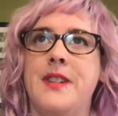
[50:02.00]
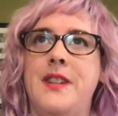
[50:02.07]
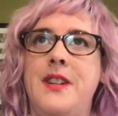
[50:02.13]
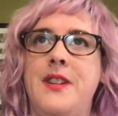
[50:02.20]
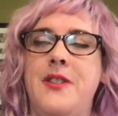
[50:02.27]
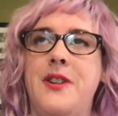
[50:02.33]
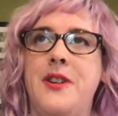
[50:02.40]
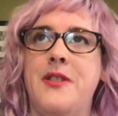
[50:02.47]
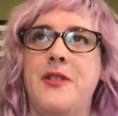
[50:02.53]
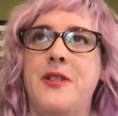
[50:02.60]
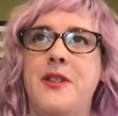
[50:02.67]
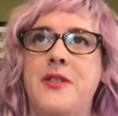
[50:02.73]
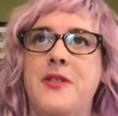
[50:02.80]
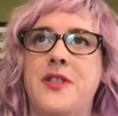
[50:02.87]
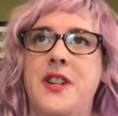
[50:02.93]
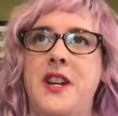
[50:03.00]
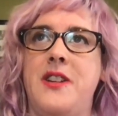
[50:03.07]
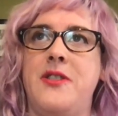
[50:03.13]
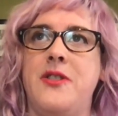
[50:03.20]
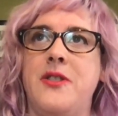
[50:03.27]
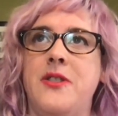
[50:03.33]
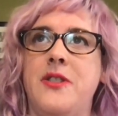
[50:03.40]
you know your your
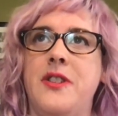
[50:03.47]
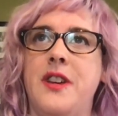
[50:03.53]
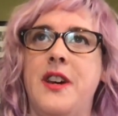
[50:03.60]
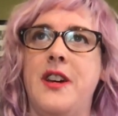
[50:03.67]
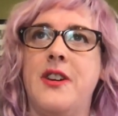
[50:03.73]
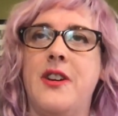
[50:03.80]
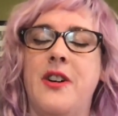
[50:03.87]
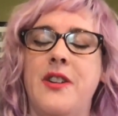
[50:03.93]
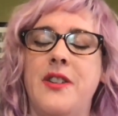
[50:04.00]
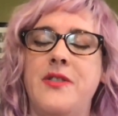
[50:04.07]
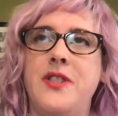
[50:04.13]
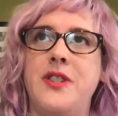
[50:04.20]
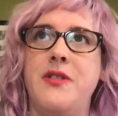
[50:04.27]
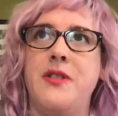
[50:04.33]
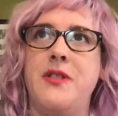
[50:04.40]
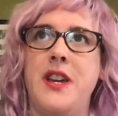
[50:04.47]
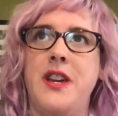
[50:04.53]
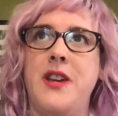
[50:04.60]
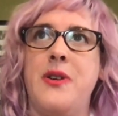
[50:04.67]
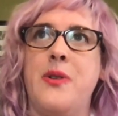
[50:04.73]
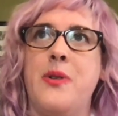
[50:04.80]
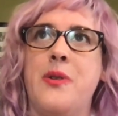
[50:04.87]
standards like Call of
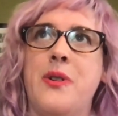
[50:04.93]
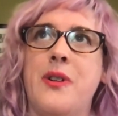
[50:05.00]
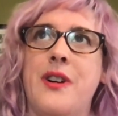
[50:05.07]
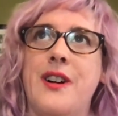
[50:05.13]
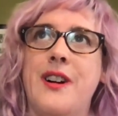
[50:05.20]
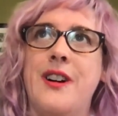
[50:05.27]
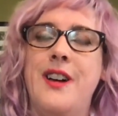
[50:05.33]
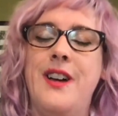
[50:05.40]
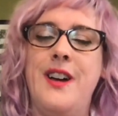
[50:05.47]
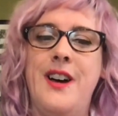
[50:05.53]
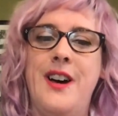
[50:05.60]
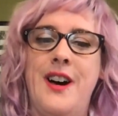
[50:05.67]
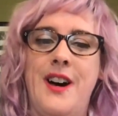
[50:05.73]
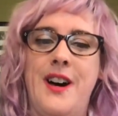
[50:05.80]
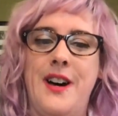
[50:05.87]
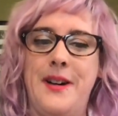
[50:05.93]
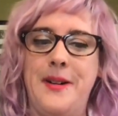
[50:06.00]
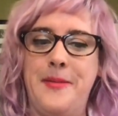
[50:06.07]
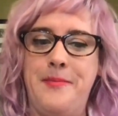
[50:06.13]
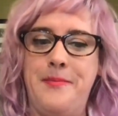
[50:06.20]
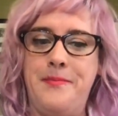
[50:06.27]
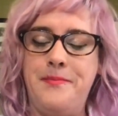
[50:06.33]
Duty or
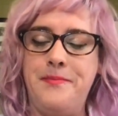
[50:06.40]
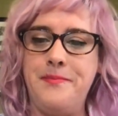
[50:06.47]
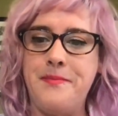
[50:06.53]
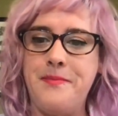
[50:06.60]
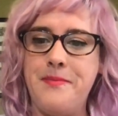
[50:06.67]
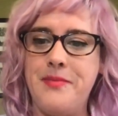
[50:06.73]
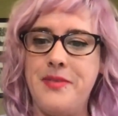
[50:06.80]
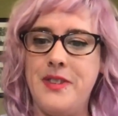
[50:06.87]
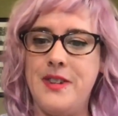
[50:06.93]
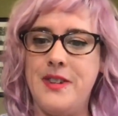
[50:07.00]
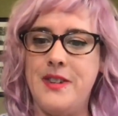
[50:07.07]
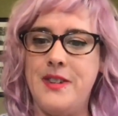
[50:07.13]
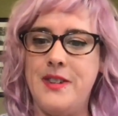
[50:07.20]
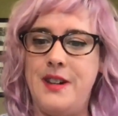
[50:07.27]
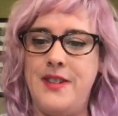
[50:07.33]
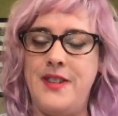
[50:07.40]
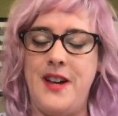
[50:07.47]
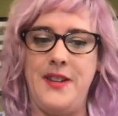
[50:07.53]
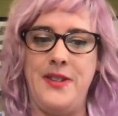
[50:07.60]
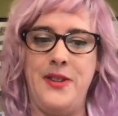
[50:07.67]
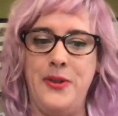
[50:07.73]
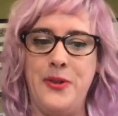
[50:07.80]
um,
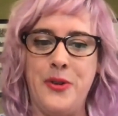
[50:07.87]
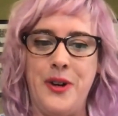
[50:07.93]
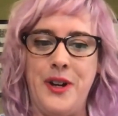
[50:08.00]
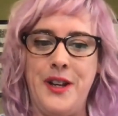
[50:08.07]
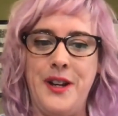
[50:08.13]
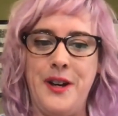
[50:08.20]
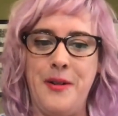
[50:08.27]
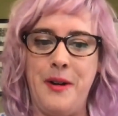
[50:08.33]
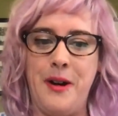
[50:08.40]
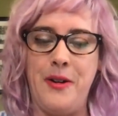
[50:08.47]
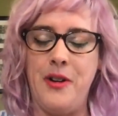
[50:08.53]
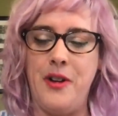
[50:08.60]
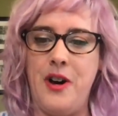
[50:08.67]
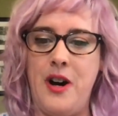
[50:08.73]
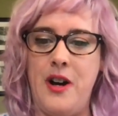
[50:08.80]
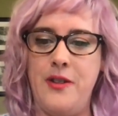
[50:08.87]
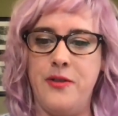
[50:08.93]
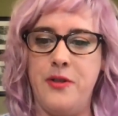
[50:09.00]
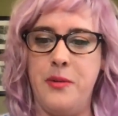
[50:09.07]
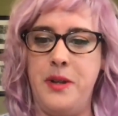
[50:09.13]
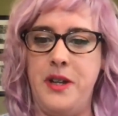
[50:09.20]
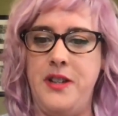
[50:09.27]
Assassin's Creed come out a lot
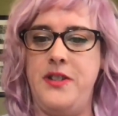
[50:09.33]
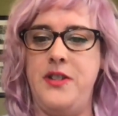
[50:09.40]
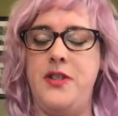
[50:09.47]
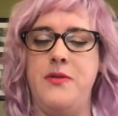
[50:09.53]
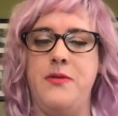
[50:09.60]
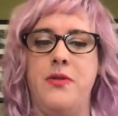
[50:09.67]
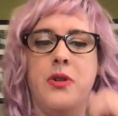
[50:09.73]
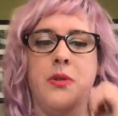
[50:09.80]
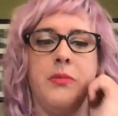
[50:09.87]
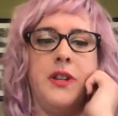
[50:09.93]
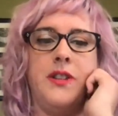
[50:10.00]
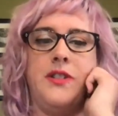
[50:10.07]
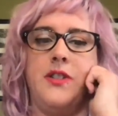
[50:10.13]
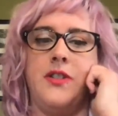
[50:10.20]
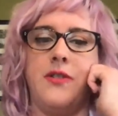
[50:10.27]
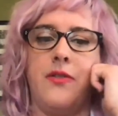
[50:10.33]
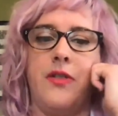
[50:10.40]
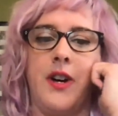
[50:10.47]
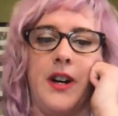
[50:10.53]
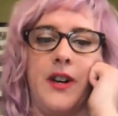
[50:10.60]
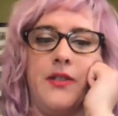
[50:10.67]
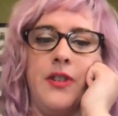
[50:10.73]
for PlayStation 4 and PlayStation
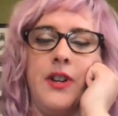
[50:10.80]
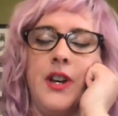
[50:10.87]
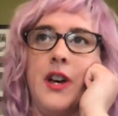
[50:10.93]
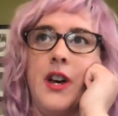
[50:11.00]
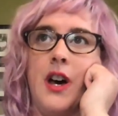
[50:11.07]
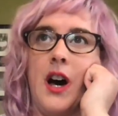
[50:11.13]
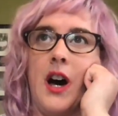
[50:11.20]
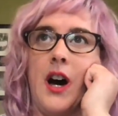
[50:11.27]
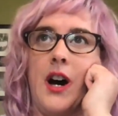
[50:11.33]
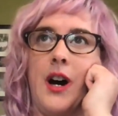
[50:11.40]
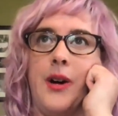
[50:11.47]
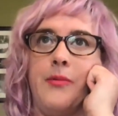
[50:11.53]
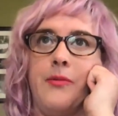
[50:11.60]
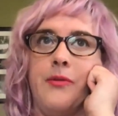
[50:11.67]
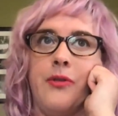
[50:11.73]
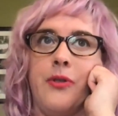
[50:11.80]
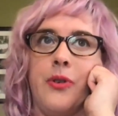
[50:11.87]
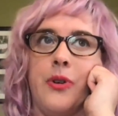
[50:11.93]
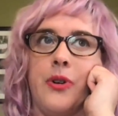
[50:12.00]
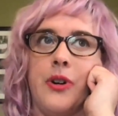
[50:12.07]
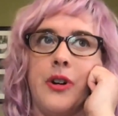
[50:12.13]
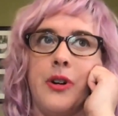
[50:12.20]
5. Um,
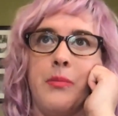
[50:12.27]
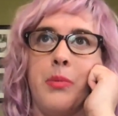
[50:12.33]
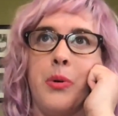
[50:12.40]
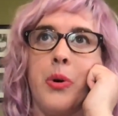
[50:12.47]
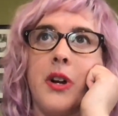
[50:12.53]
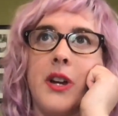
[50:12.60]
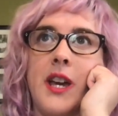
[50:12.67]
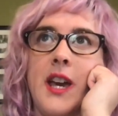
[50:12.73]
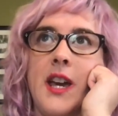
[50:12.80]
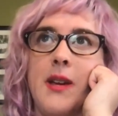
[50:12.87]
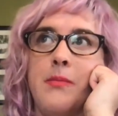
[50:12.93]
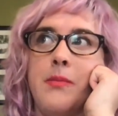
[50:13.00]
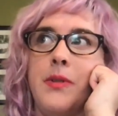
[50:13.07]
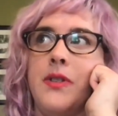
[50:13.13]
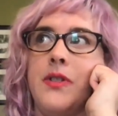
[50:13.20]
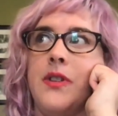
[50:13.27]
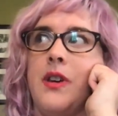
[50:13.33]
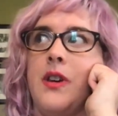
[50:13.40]
for board games,